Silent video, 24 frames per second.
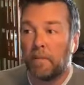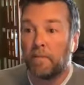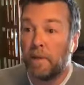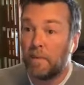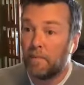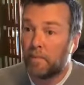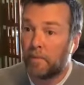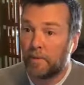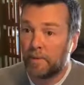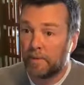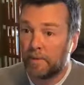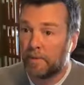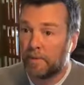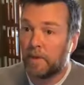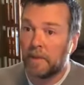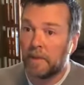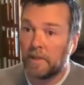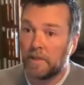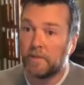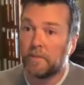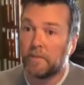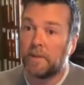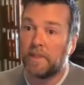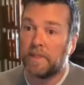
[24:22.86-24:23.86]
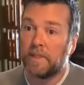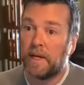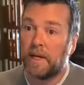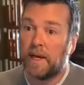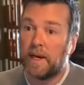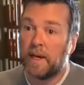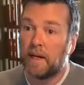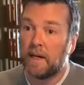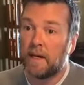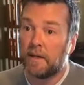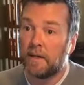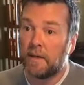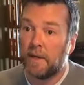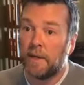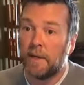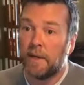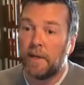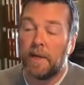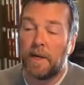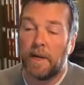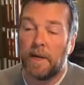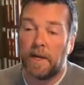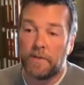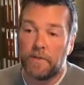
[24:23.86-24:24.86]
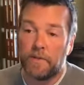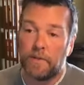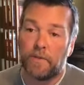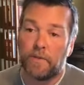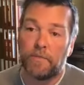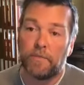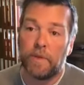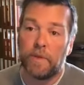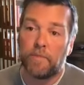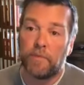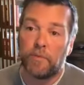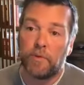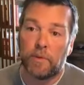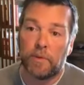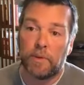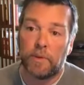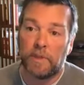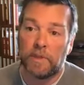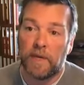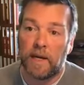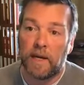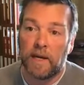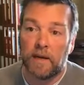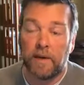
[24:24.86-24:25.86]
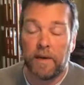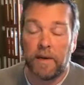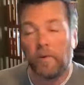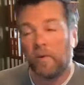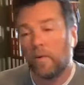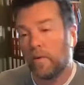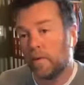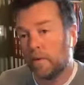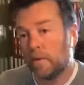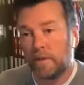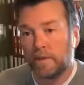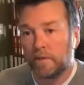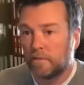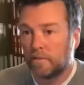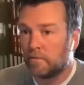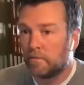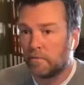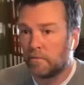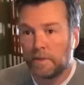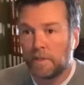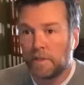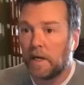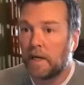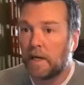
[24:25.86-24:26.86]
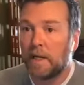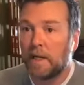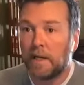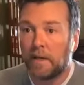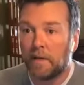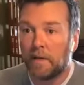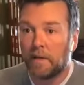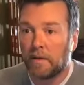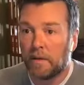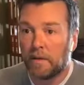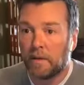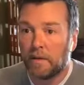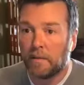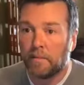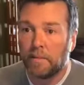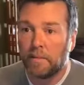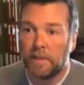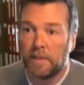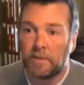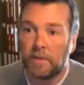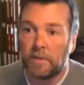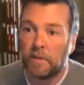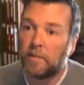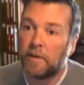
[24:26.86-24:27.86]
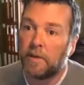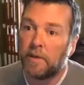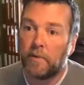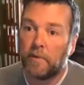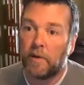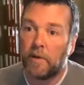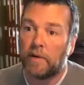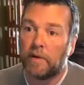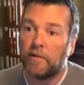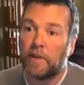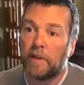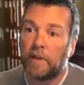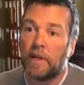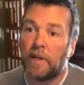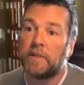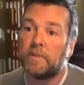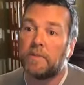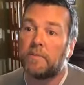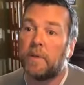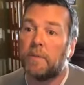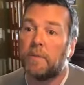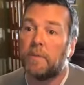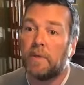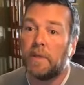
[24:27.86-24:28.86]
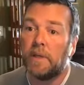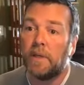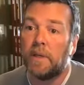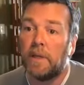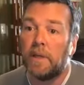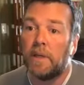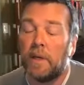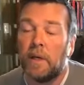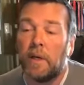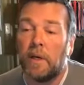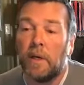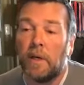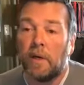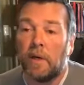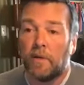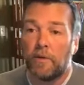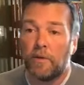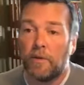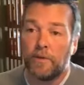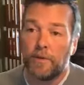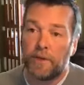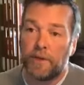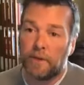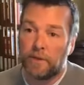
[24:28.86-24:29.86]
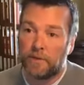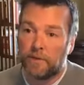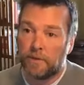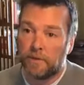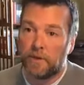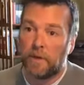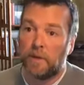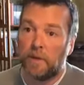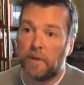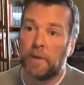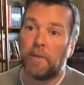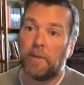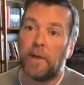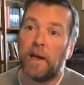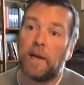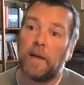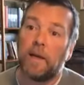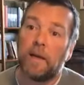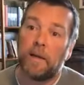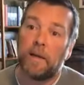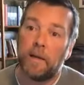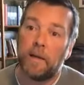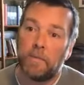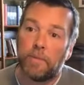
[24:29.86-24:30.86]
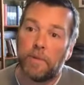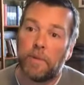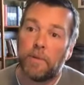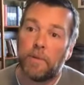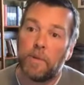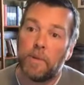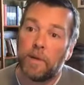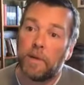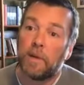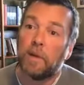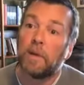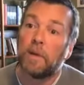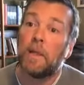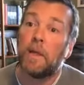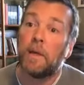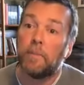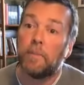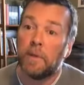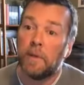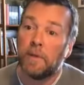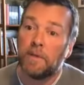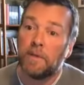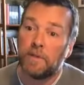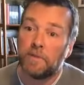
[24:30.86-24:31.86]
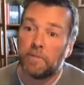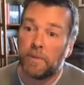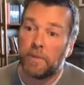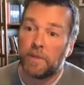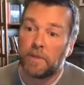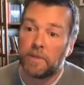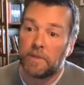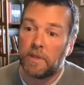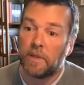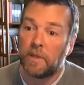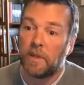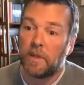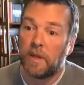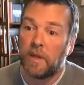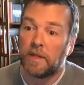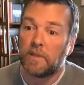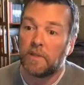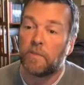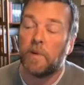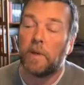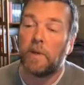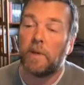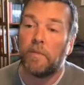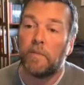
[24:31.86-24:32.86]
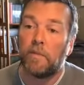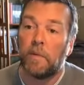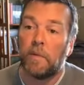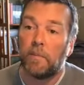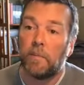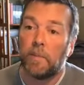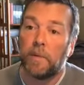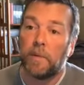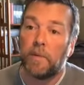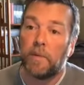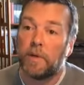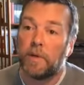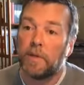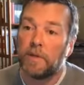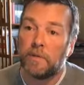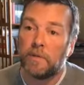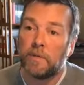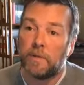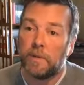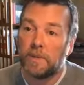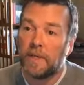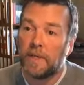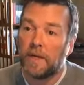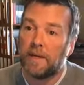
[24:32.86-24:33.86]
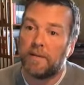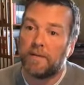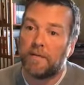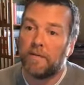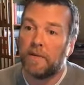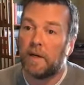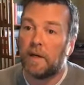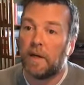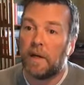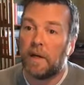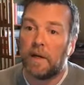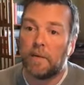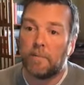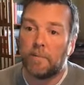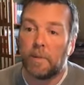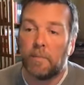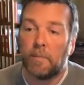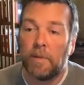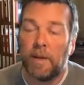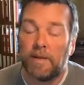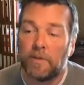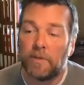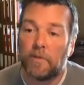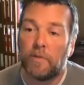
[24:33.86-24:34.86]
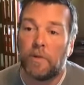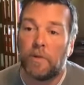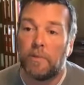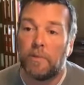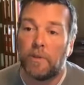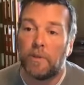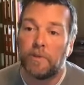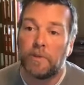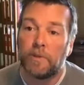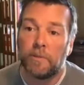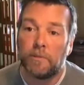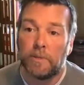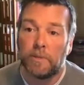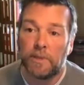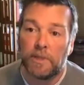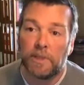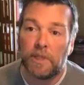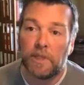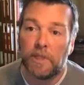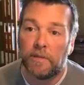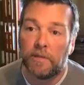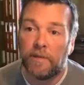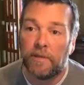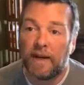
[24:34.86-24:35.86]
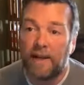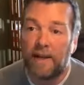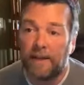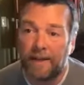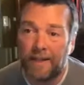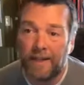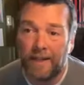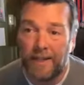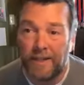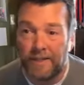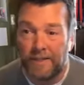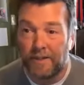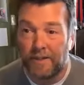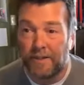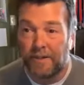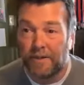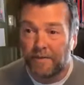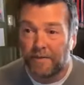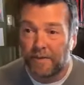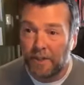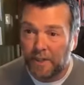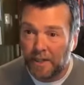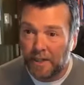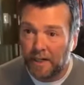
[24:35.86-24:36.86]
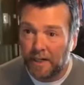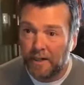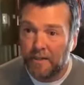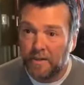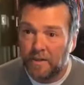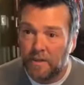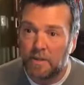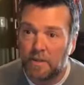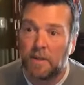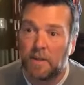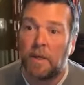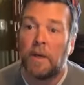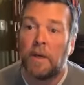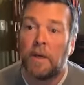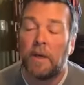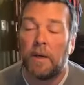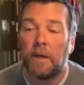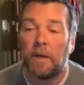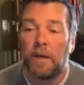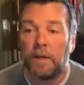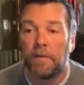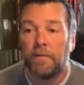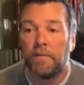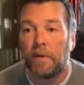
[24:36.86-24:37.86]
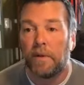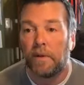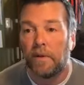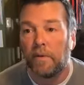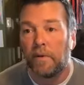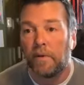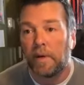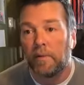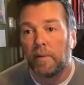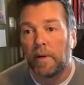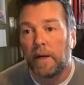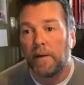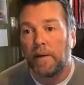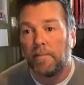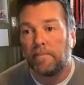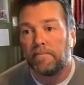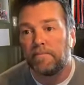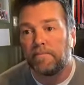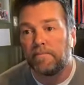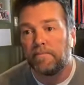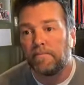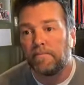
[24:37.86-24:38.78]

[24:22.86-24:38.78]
people are starting to retire as those people are retiring or just resigning or, or being terminated, whatever the case may be those shares are coming back into the pool that can then be dispersed in the next wave of employees. So it's kind of a, a perpetual motion machine of allocation of shares if you do it right.